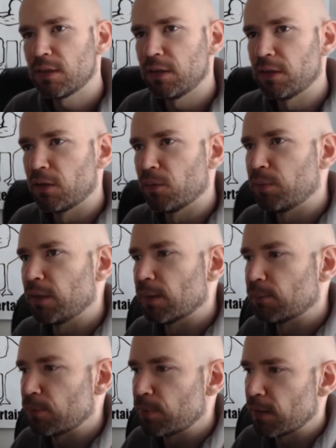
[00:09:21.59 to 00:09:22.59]
you know, being
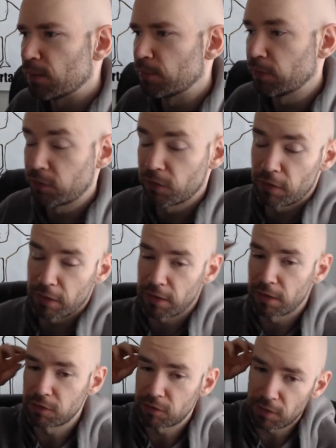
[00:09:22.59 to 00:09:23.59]
able to pay the bills and all that
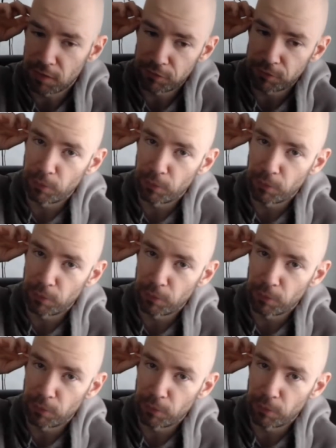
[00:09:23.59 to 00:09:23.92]
kind of stuff